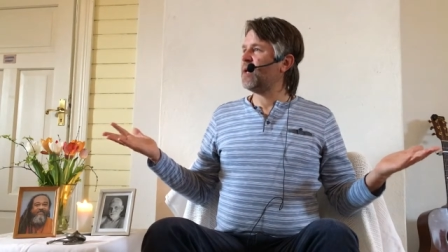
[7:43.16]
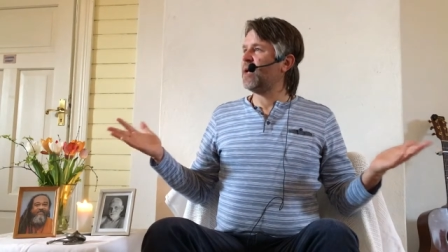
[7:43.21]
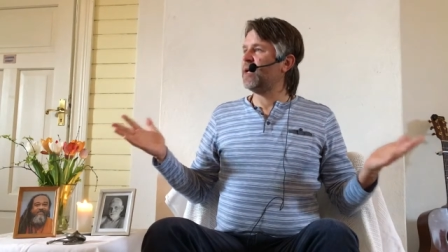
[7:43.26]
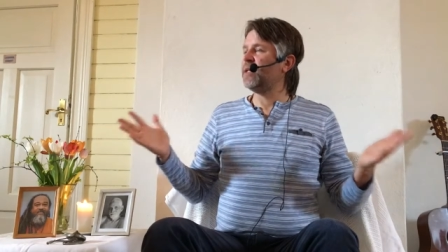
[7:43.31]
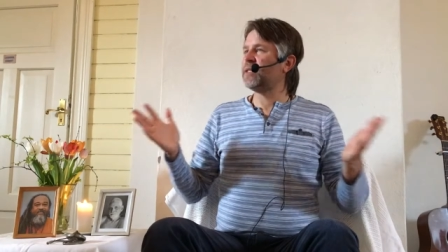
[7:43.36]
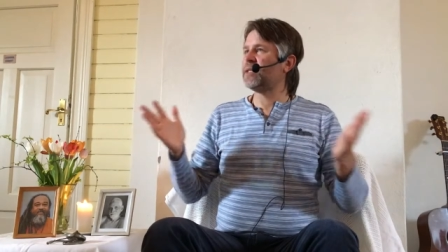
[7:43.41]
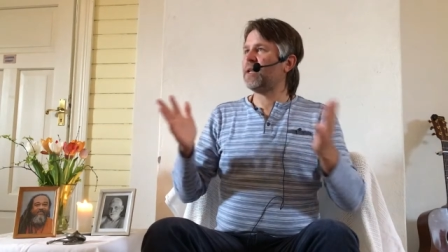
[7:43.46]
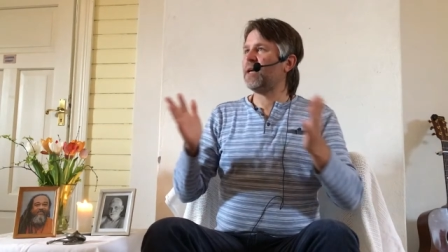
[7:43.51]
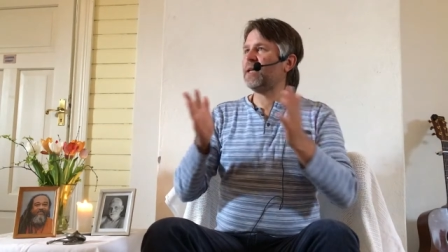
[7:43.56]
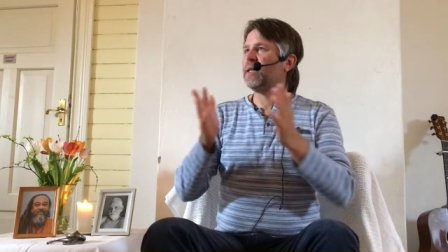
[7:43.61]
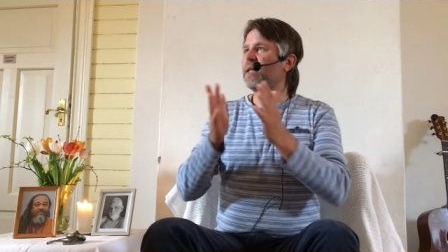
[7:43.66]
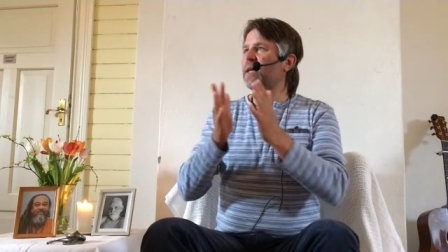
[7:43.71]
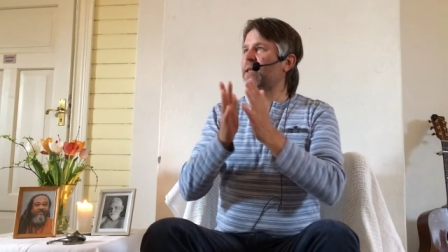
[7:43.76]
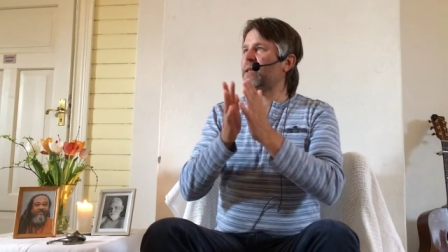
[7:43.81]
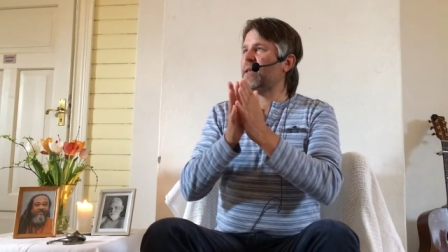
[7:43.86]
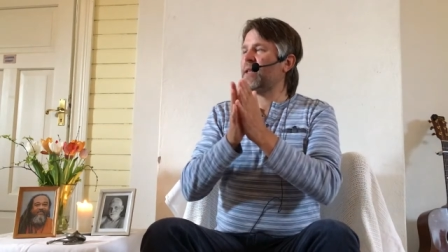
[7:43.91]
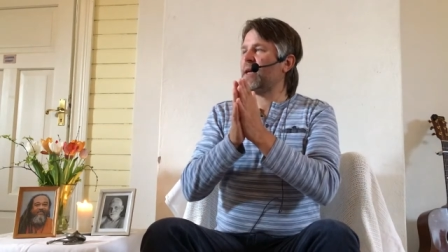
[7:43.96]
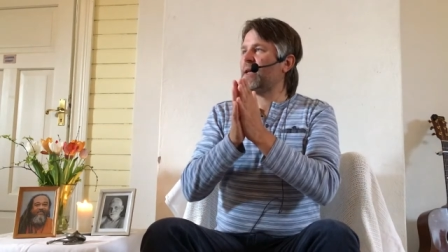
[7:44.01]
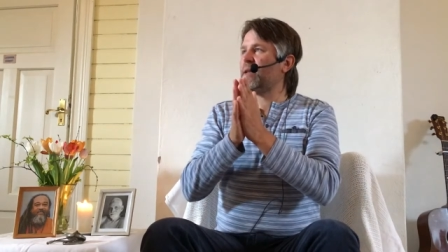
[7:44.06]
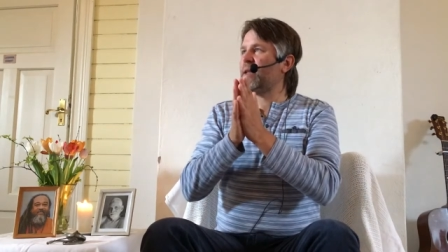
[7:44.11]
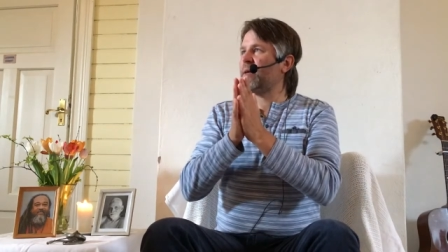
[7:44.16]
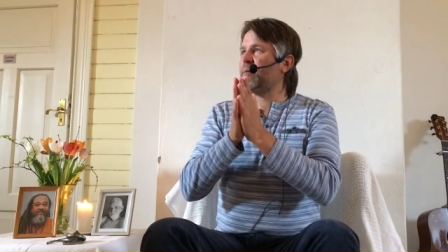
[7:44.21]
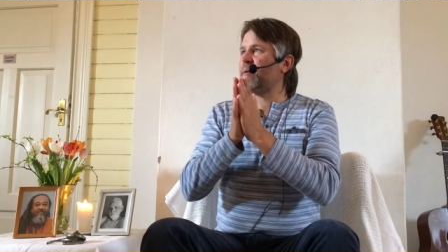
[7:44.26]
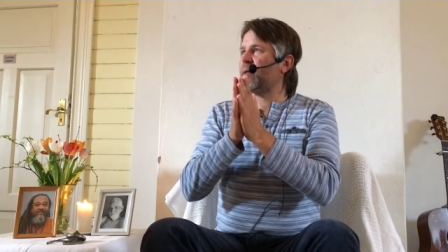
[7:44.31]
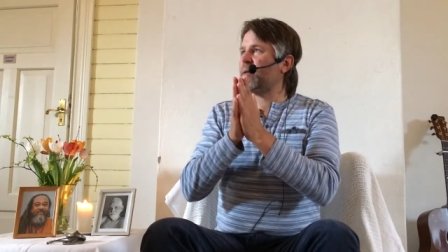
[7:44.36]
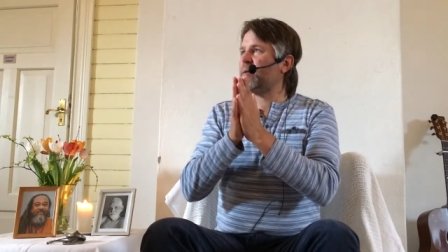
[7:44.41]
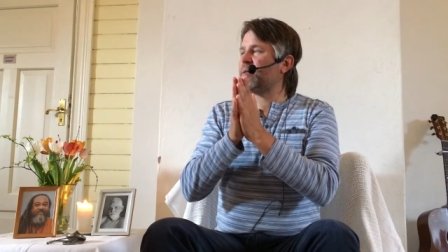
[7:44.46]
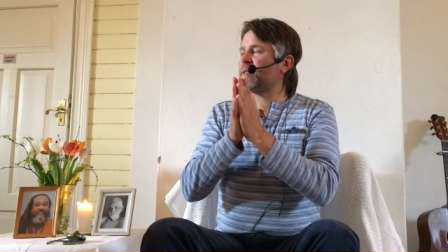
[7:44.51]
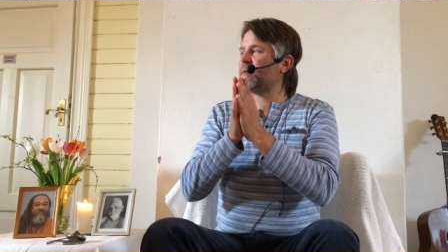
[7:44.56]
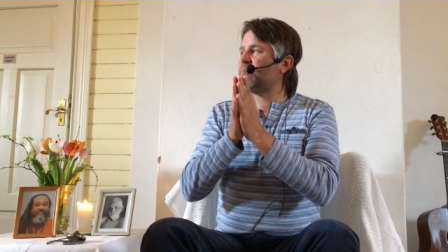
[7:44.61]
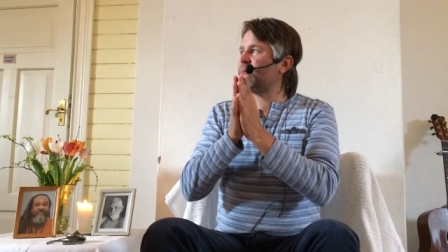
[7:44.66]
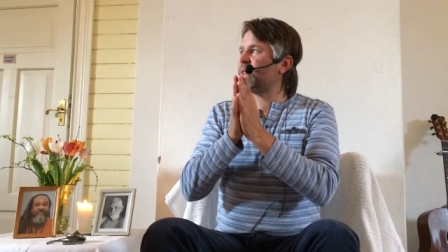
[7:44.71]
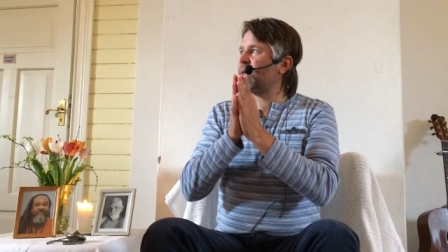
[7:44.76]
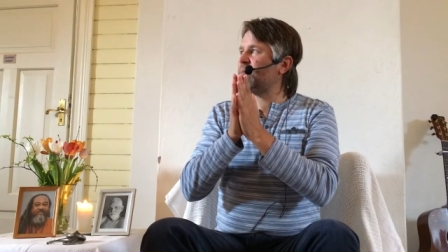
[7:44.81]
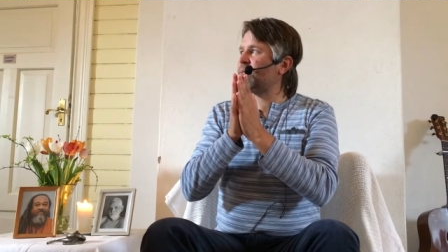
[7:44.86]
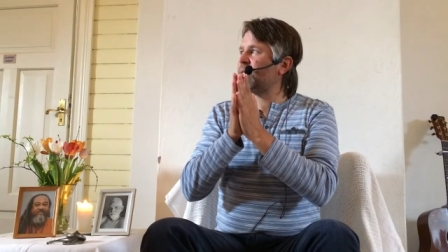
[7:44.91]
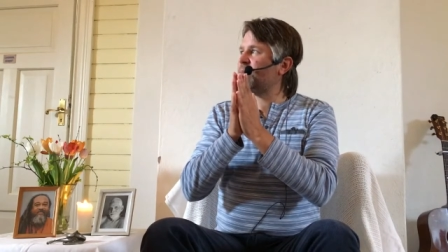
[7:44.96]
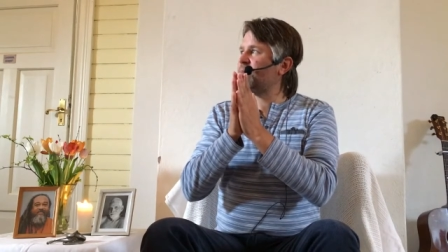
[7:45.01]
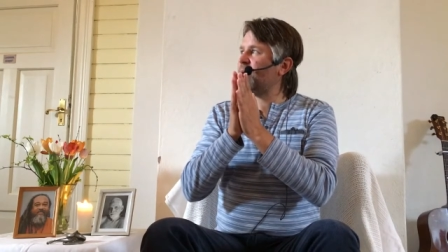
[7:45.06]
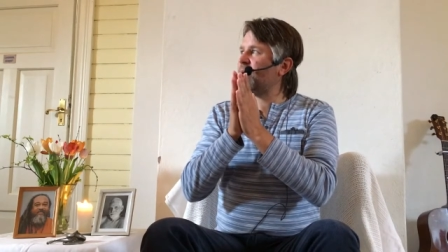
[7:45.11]
It's like they, they, they,
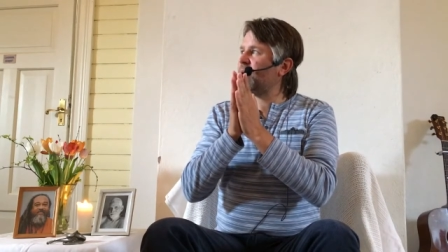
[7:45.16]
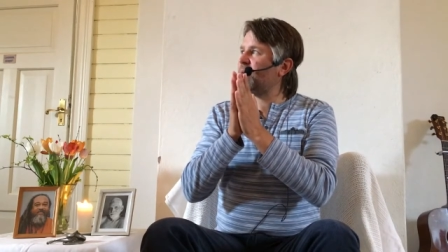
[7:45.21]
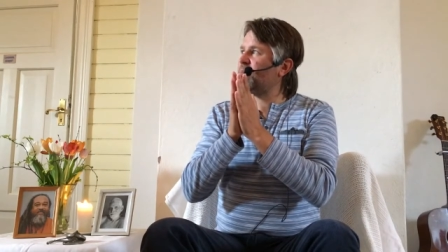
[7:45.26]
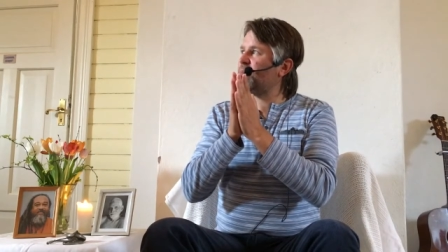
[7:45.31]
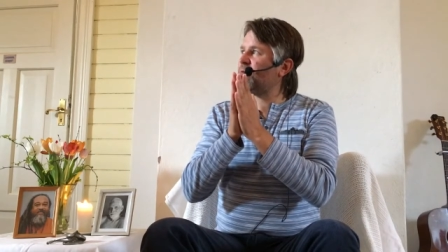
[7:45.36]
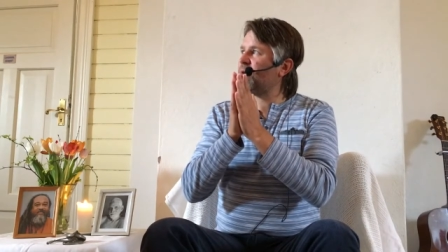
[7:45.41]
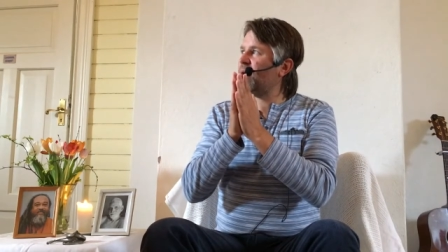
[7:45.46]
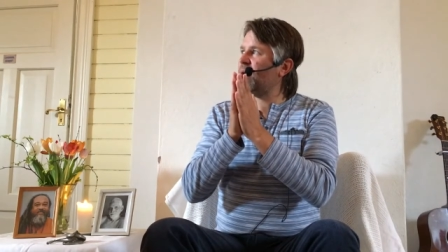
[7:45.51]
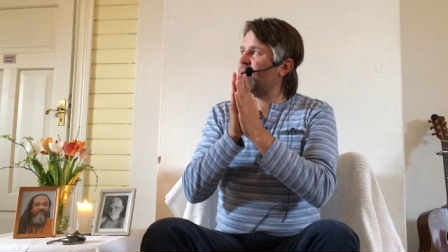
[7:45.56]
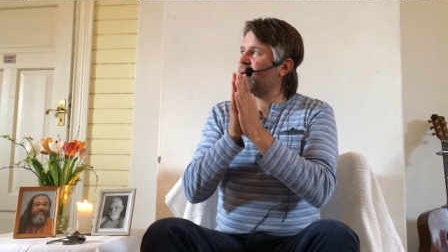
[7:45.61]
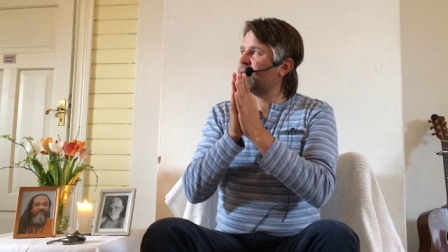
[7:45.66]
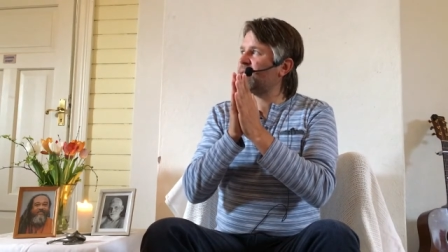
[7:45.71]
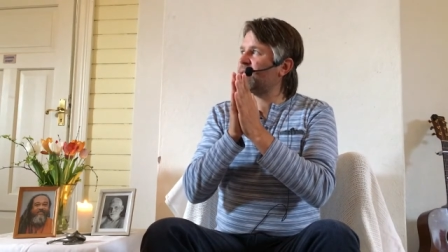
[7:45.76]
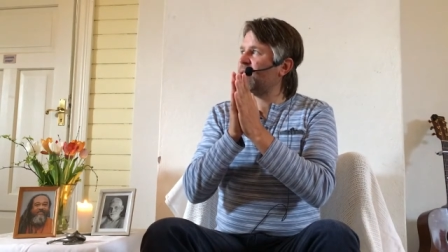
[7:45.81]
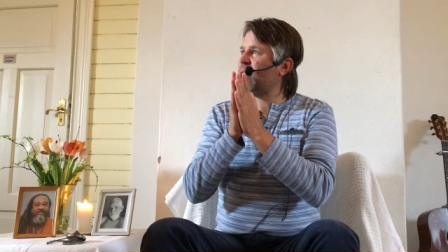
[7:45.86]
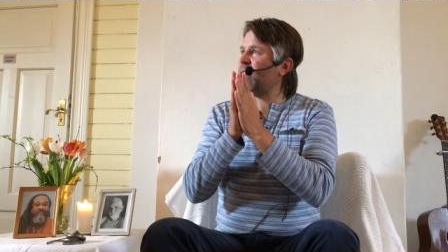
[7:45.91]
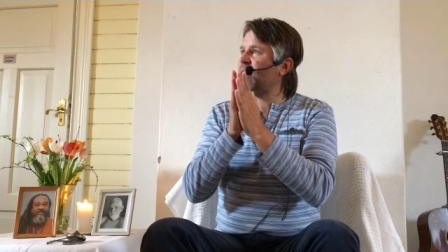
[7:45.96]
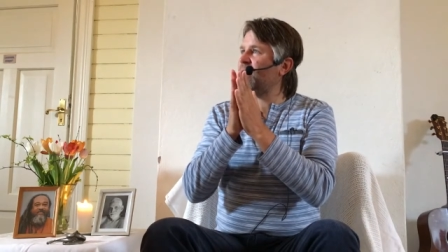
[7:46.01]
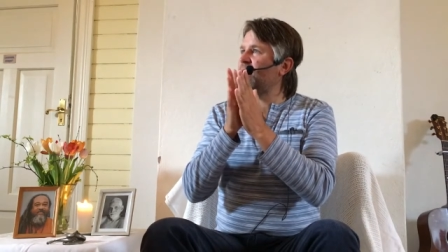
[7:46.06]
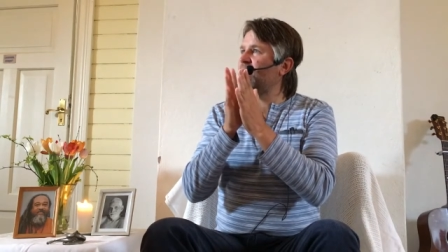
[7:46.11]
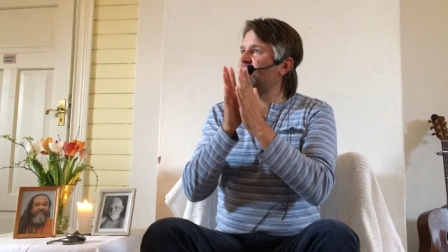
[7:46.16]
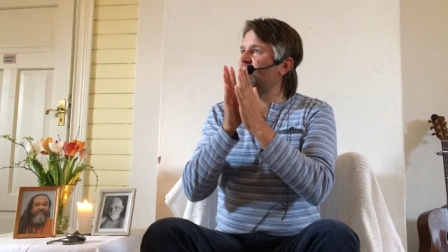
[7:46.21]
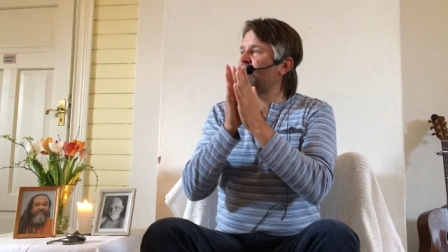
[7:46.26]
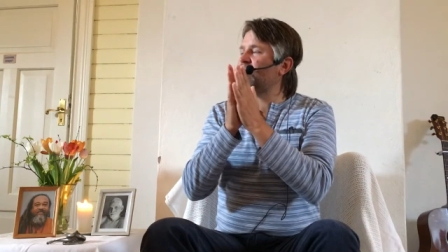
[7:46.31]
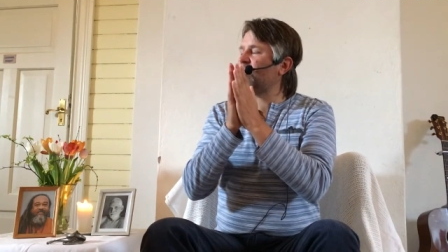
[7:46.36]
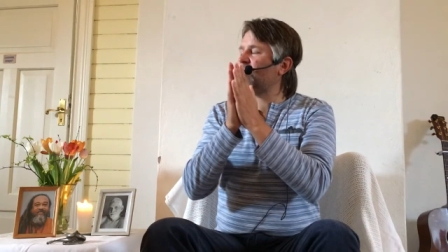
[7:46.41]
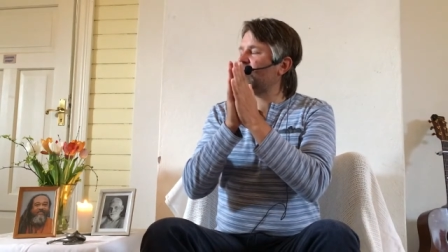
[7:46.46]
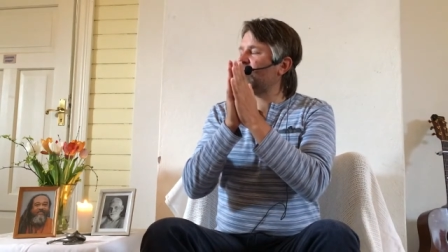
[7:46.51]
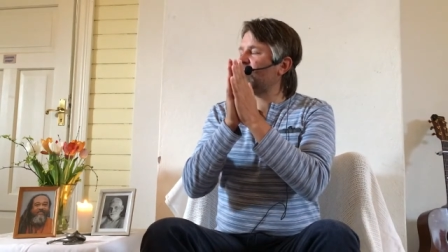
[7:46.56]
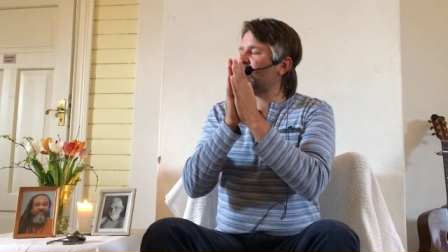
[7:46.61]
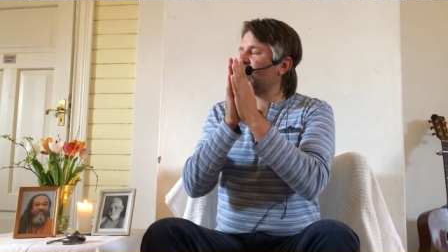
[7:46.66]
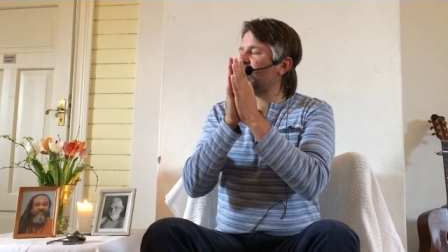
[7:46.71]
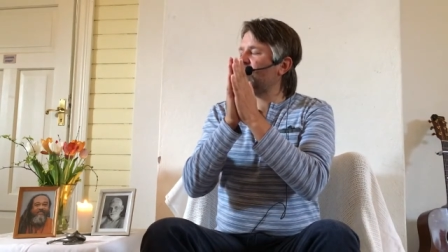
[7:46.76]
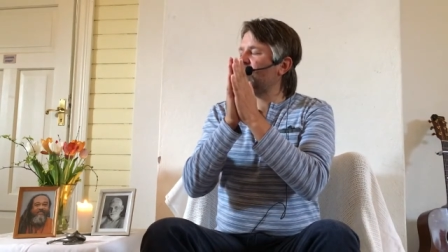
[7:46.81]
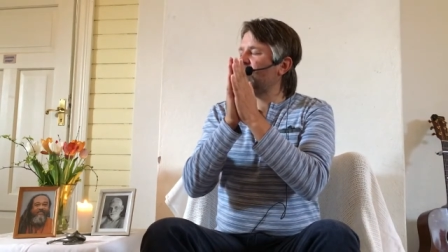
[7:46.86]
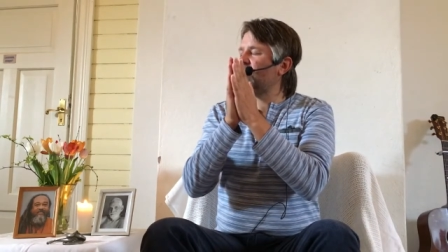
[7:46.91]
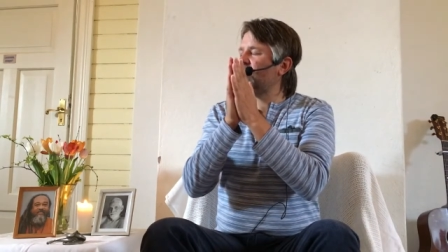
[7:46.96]
sometimes they make a prayer, isn't there? Just,